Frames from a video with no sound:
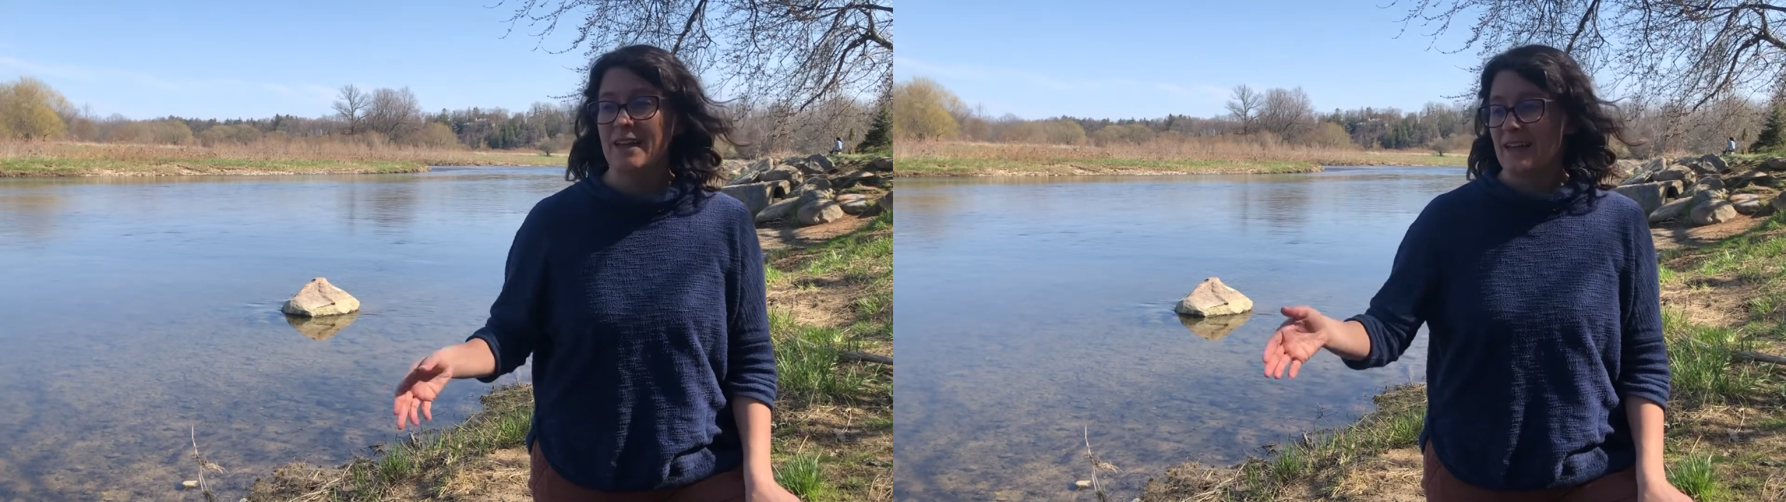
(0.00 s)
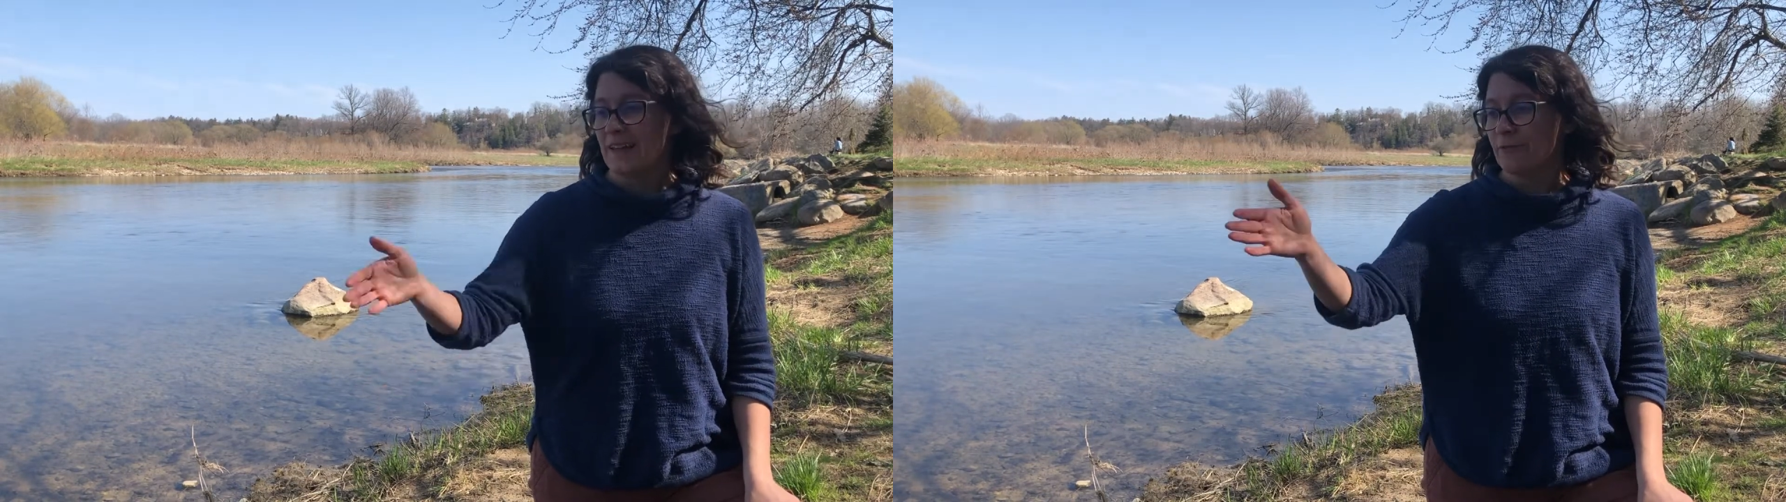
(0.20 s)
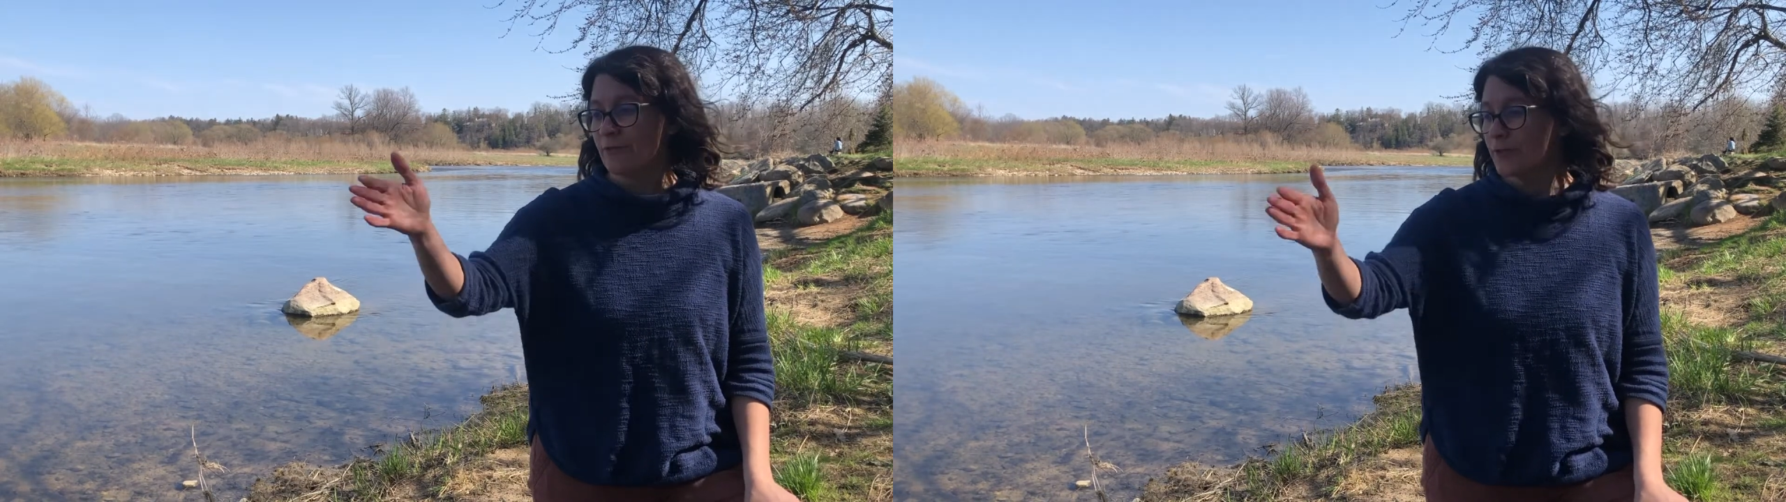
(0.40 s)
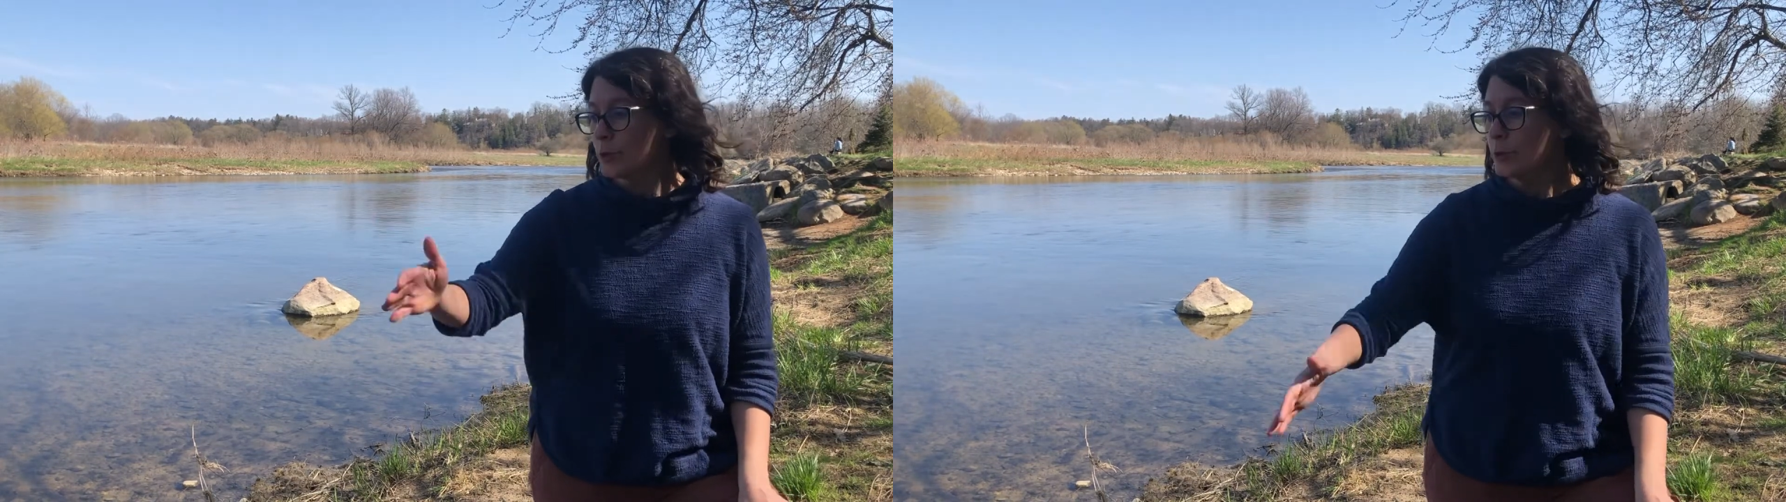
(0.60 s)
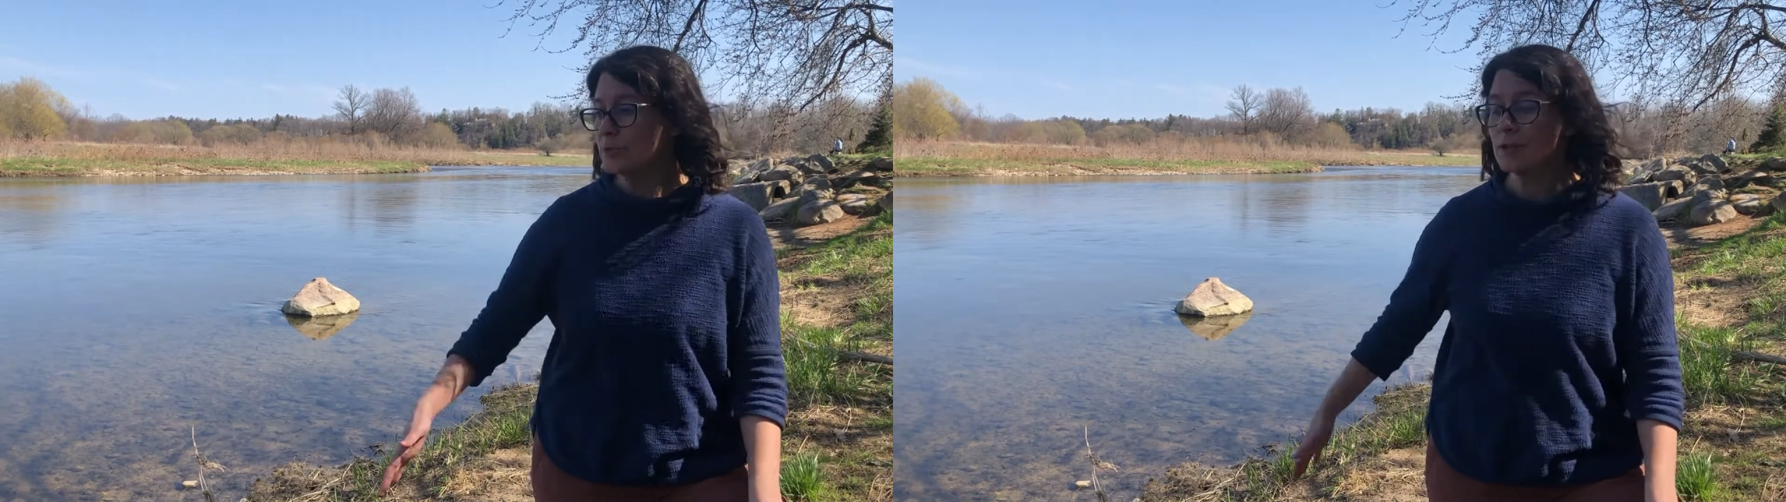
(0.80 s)
It
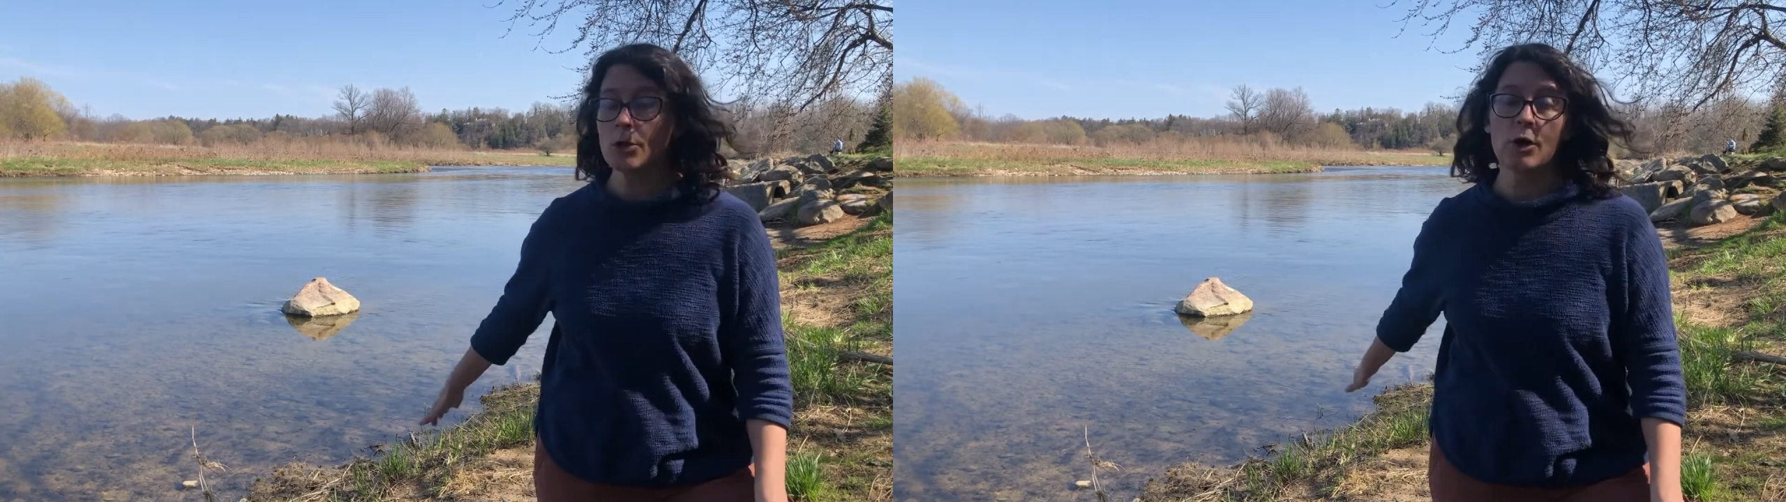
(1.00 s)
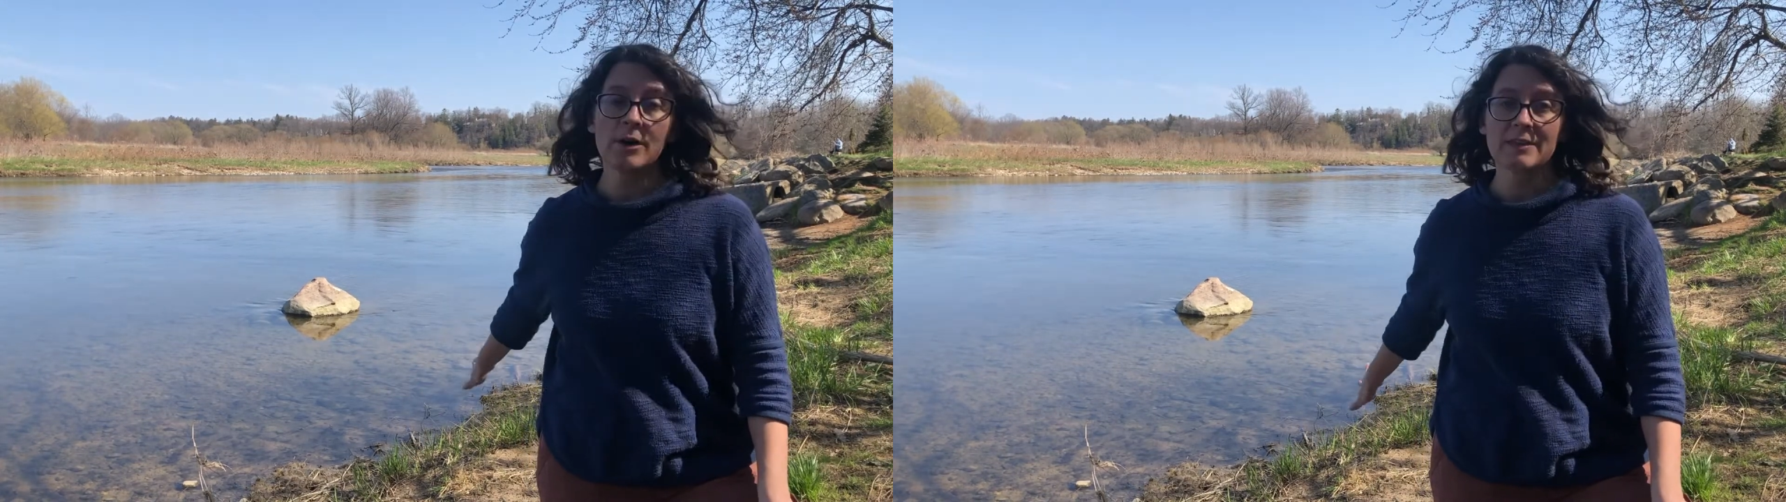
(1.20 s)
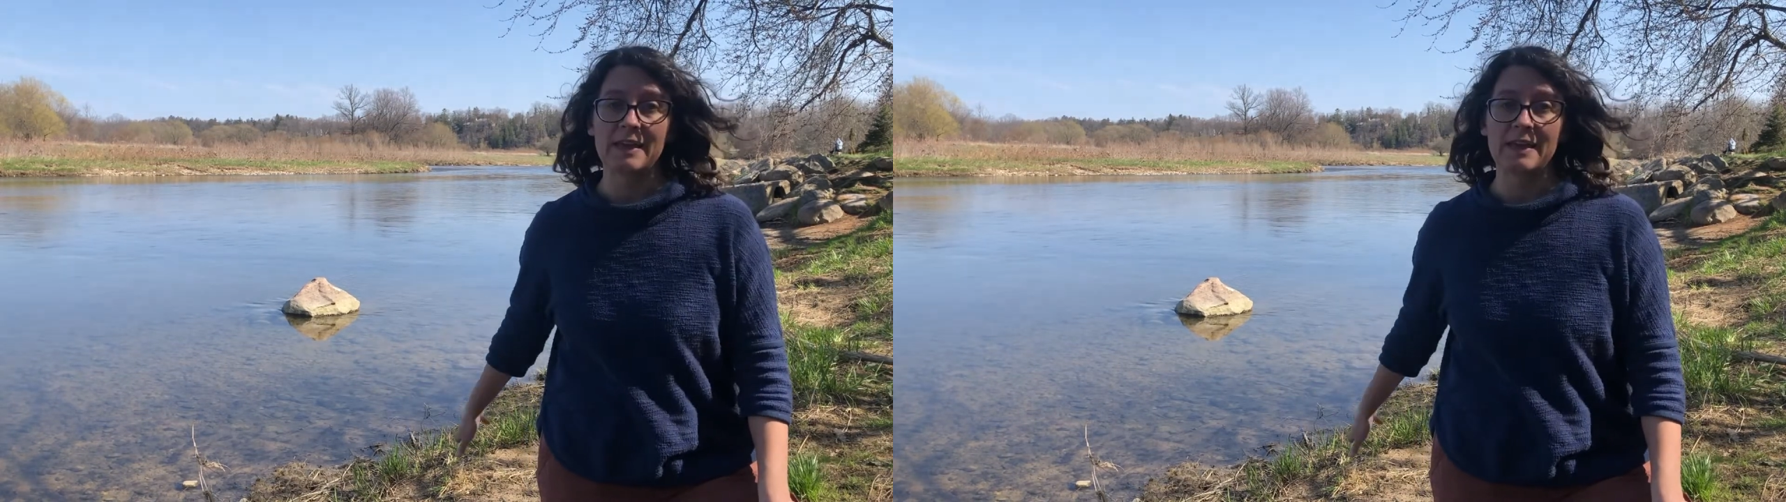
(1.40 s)
flows along the